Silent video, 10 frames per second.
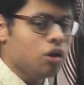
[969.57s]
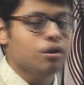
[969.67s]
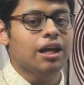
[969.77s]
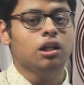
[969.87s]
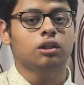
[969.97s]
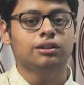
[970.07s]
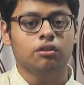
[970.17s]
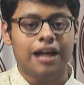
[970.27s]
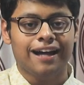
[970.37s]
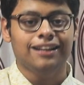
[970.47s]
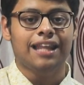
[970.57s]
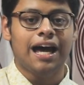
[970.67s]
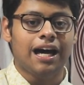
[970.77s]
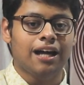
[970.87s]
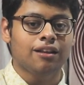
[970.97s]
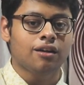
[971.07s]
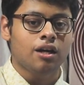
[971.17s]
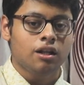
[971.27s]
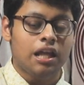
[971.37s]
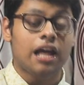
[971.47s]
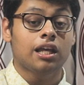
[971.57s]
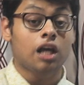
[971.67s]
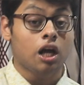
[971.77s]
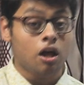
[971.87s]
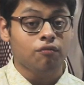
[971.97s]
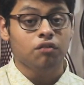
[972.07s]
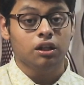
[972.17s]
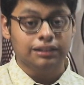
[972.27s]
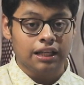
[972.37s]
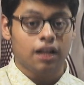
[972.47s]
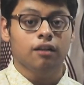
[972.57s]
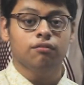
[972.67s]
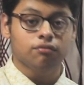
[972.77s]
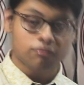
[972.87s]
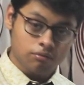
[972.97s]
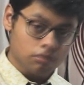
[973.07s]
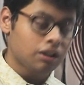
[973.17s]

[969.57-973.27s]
Or you can also write that take care of yourself.